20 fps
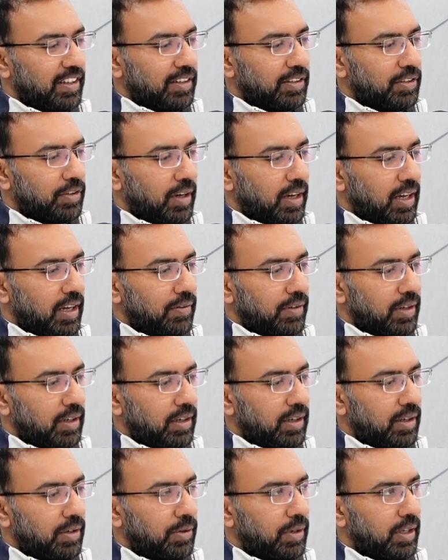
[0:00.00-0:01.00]
So I have
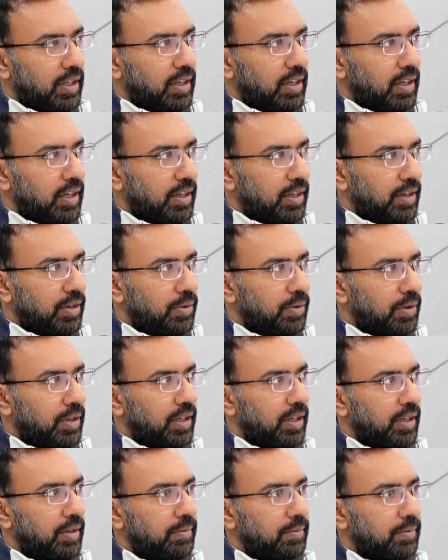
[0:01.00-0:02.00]
Learn Today, Hire
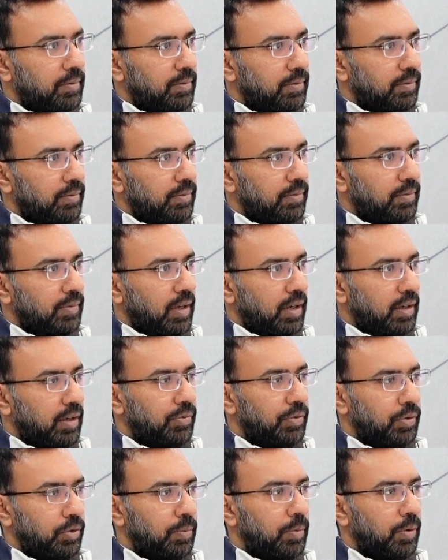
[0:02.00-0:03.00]
Today, and a
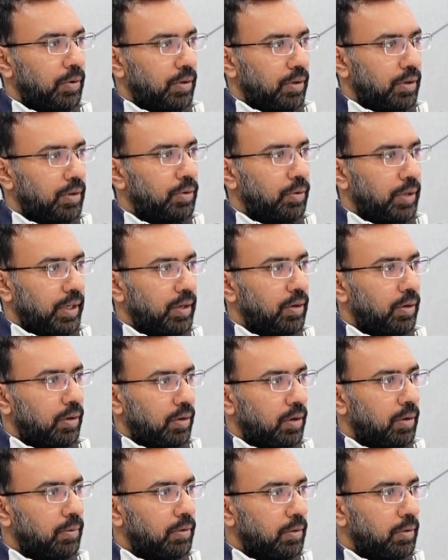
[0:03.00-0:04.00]
few more today.com